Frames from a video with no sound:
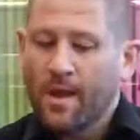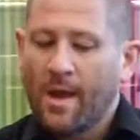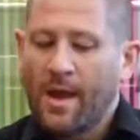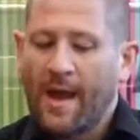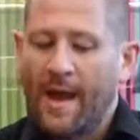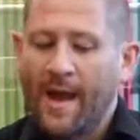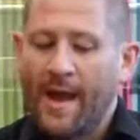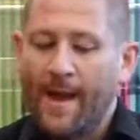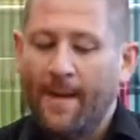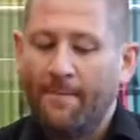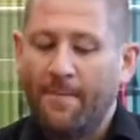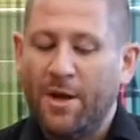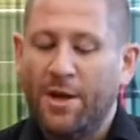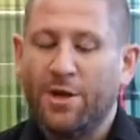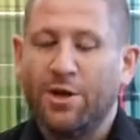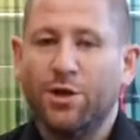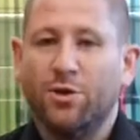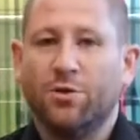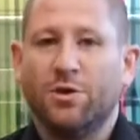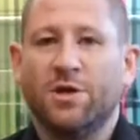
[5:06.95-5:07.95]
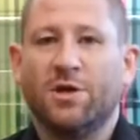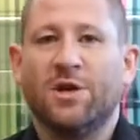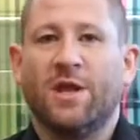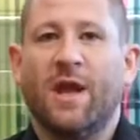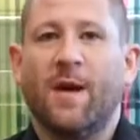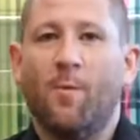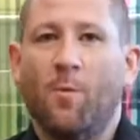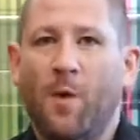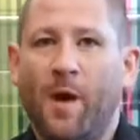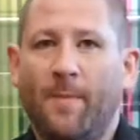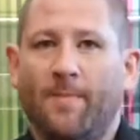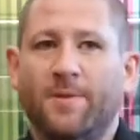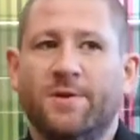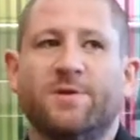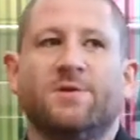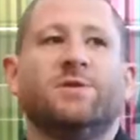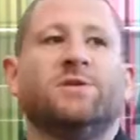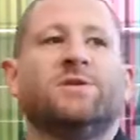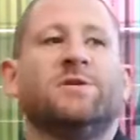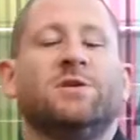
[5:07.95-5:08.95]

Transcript: and you can get weapons